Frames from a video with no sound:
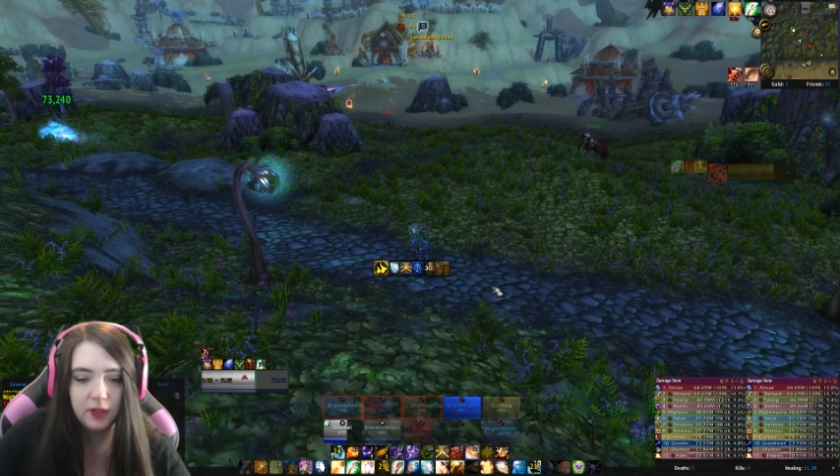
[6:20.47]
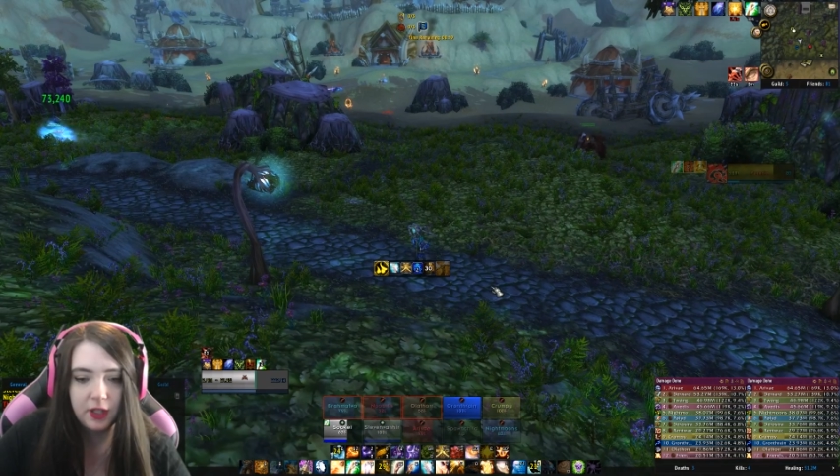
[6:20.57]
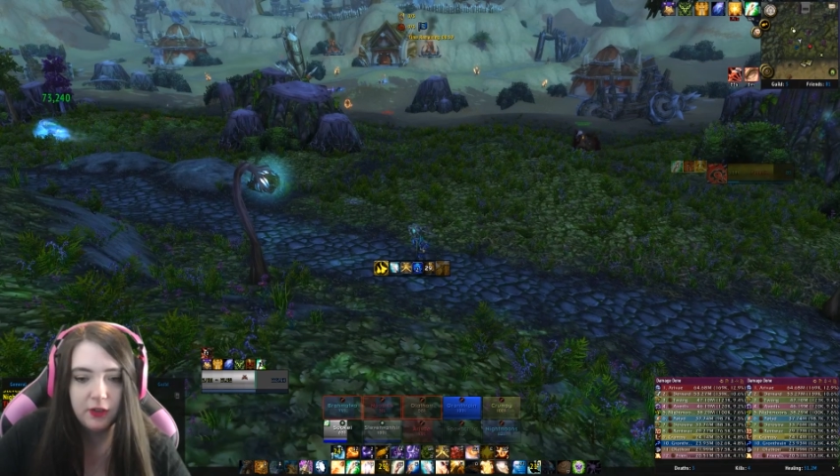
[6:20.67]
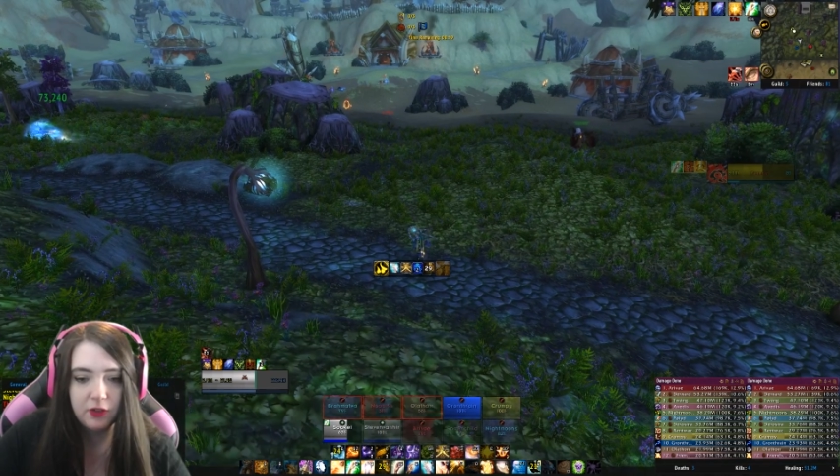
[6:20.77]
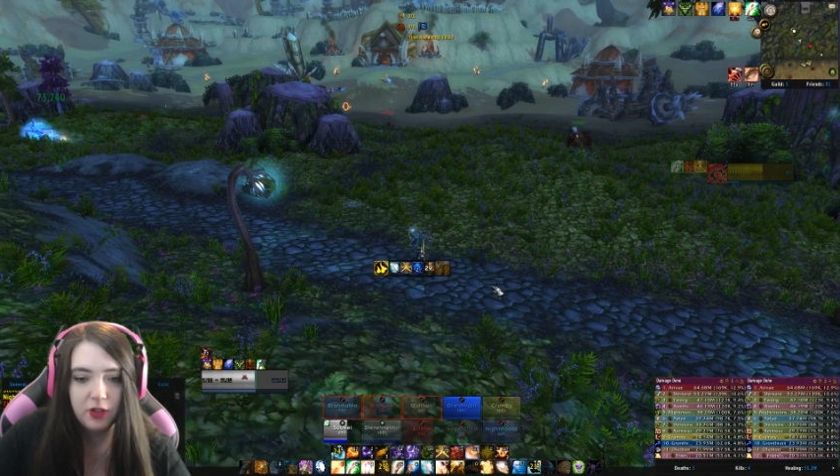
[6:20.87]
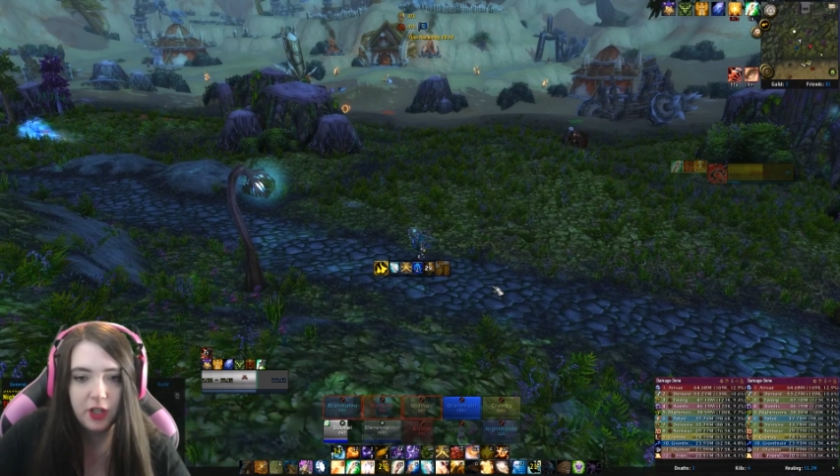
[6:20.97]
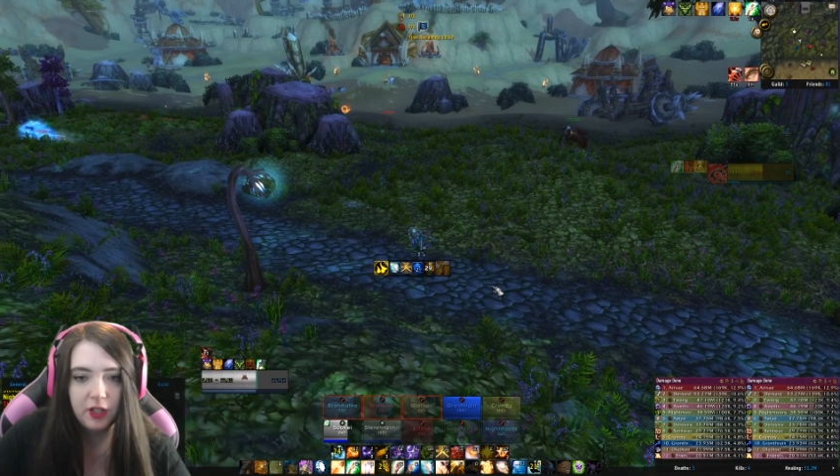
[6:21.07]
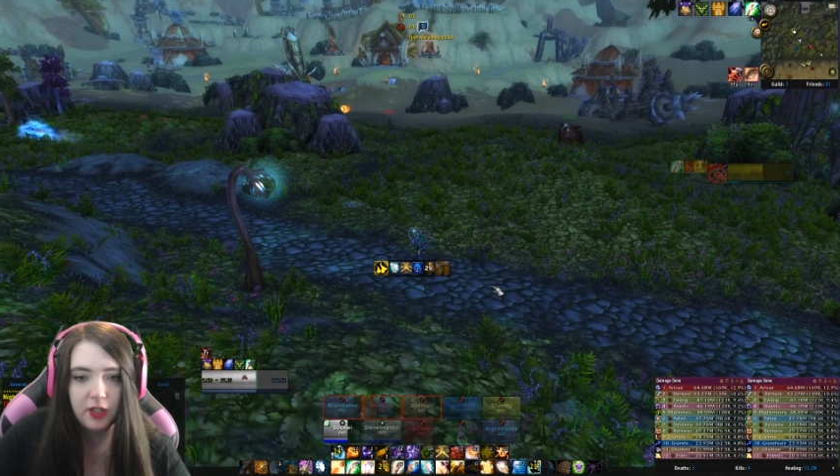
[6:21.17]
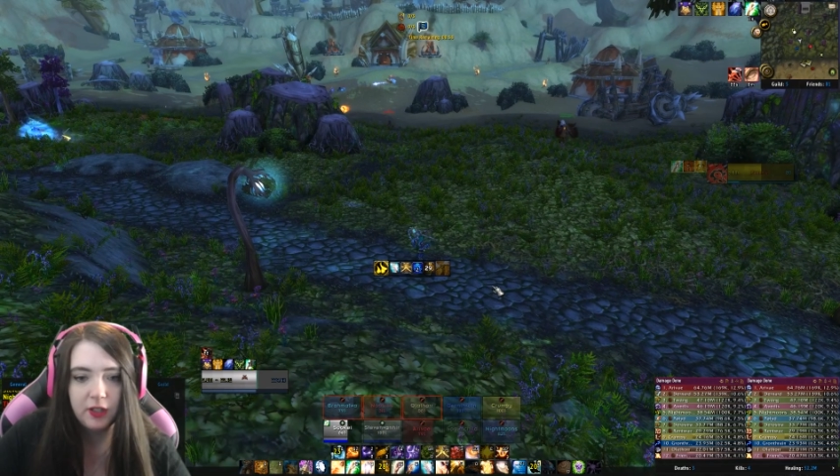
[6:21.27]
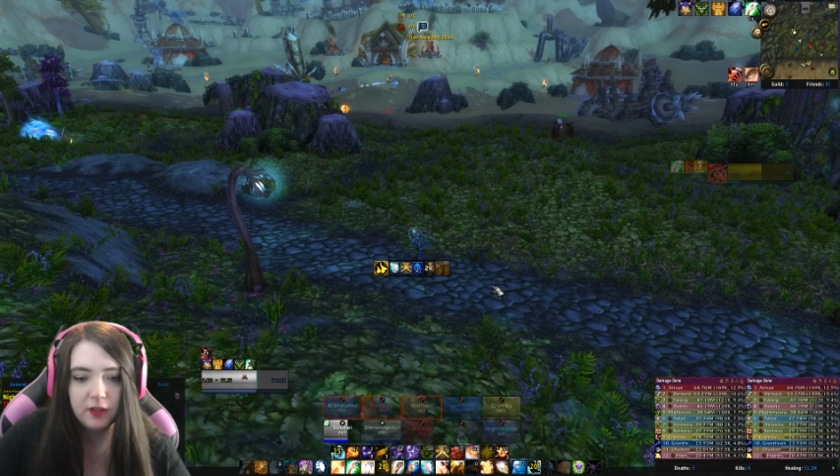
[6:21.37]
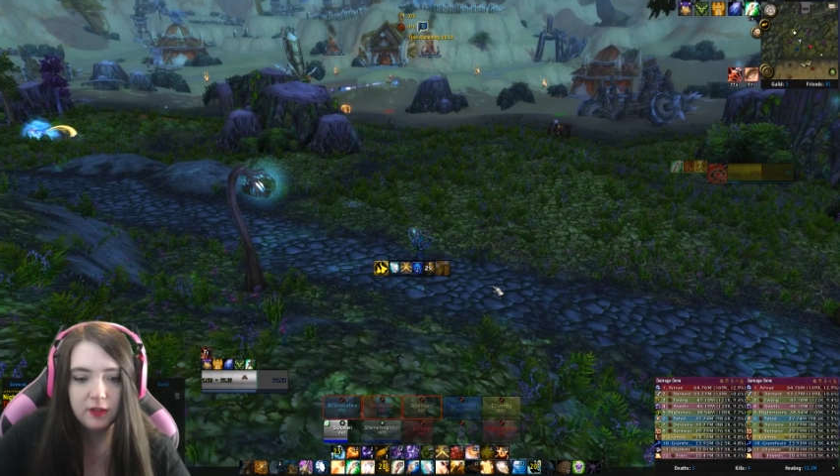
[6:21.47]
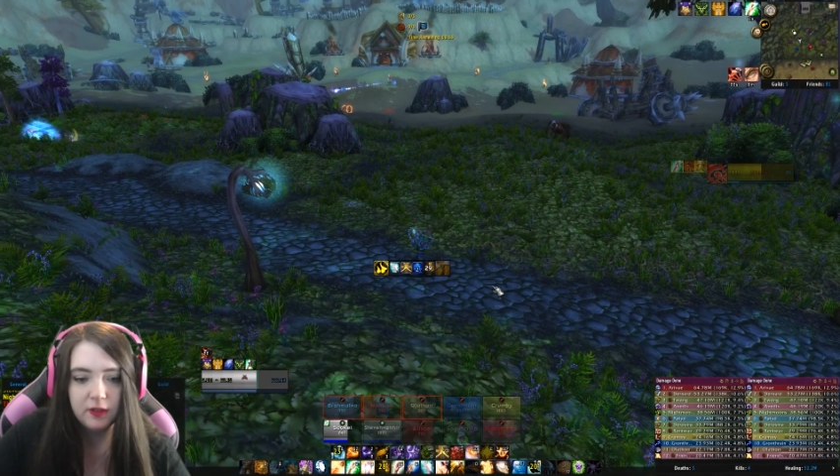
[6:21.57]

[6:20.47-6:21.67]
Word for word: This guy is cranky.